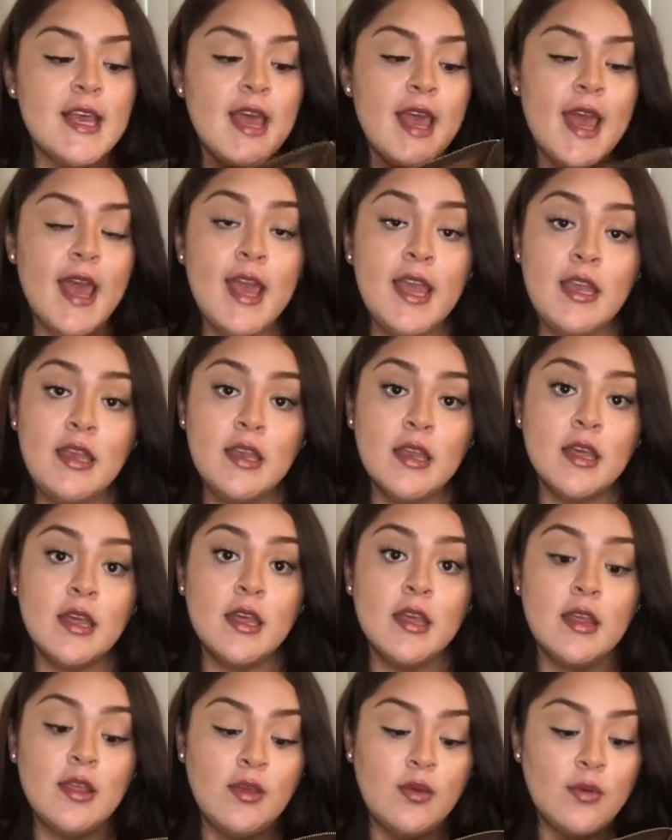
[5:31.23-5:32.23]
And
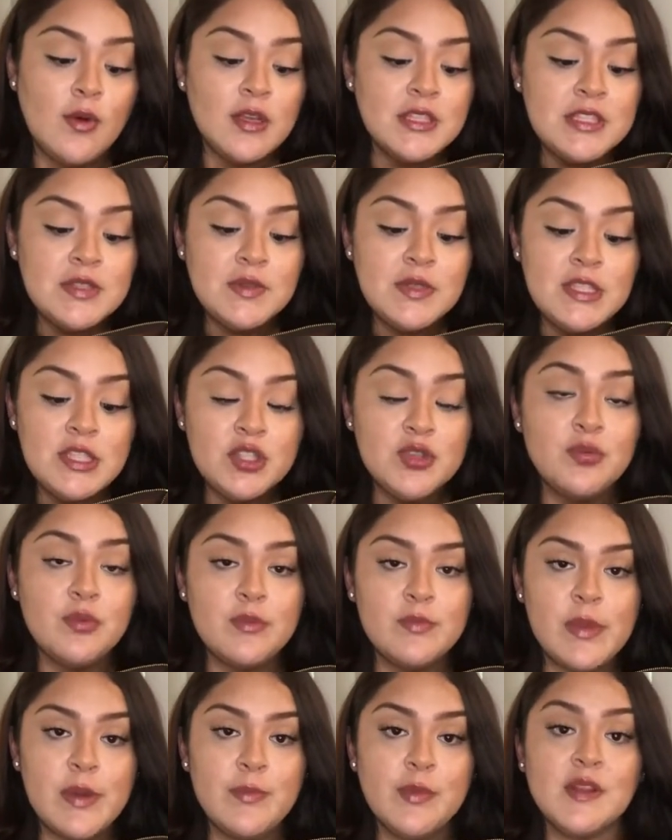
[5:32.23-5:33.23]
you also need to
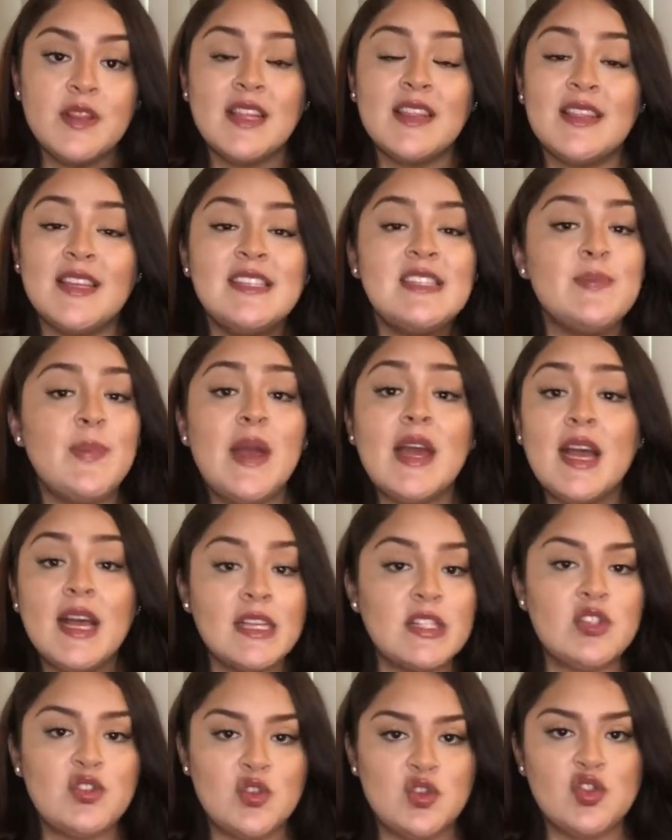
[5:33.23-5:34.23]
remember that this bag
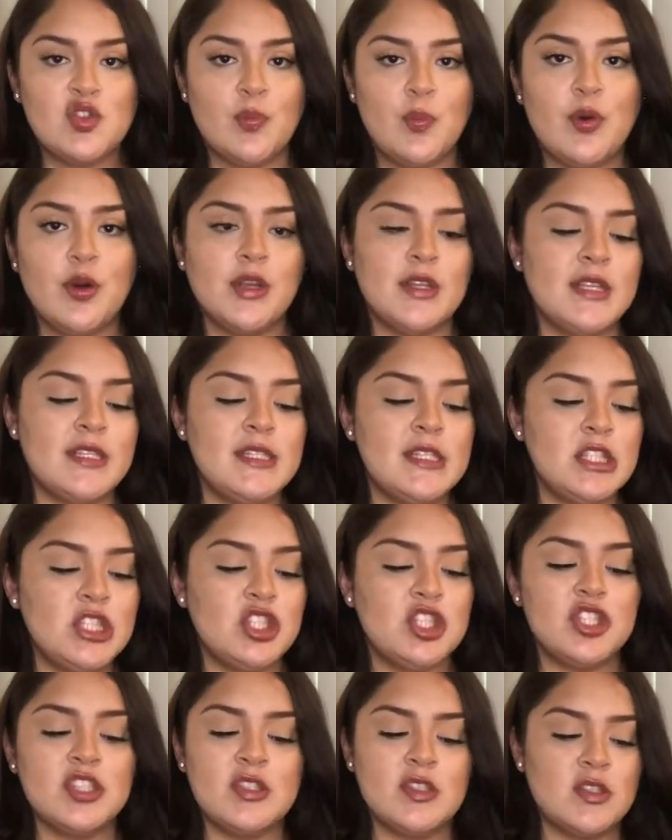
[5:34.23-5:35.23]
has no support. This is
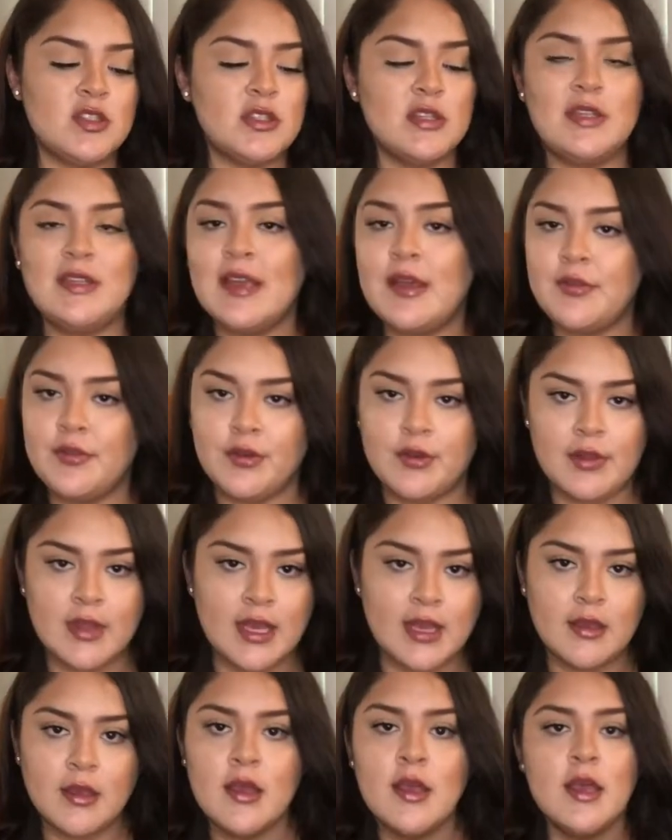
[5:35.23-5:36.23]
just leather,
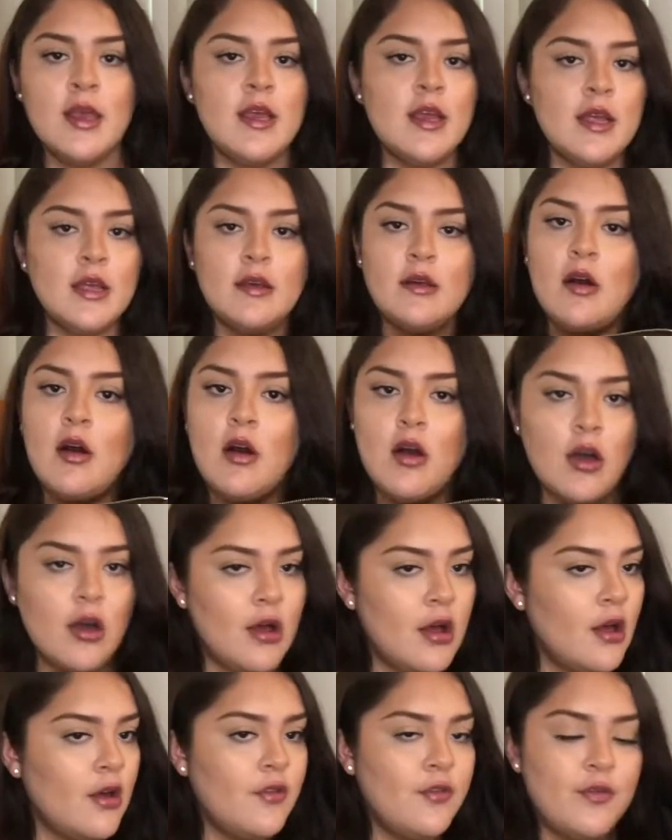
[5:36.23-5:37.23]
like
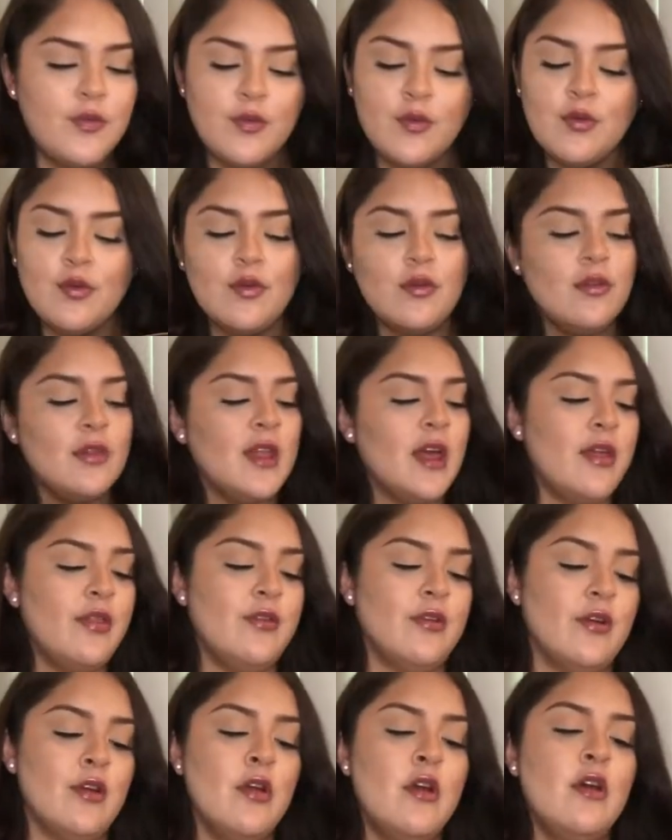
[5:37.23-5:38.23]
awful
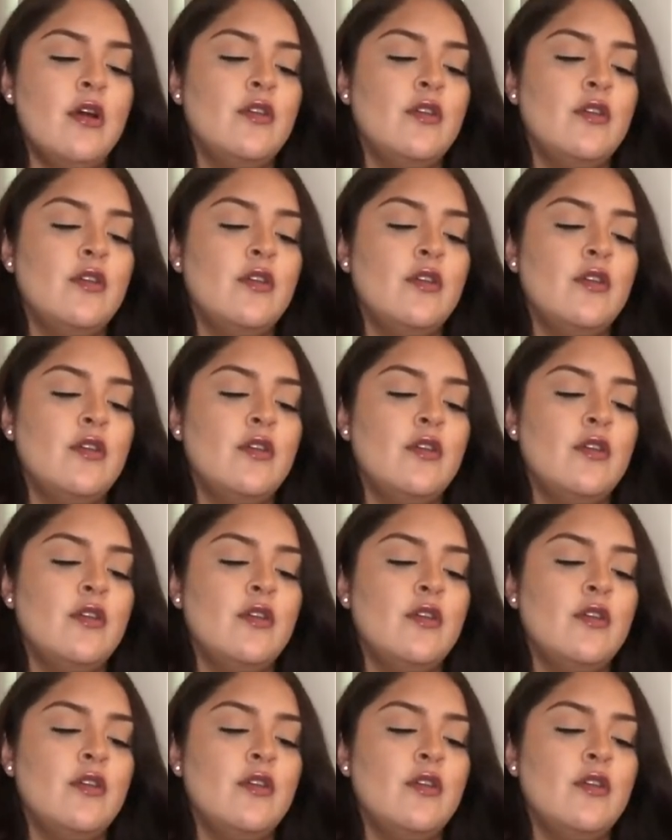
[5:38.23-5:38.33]
leather.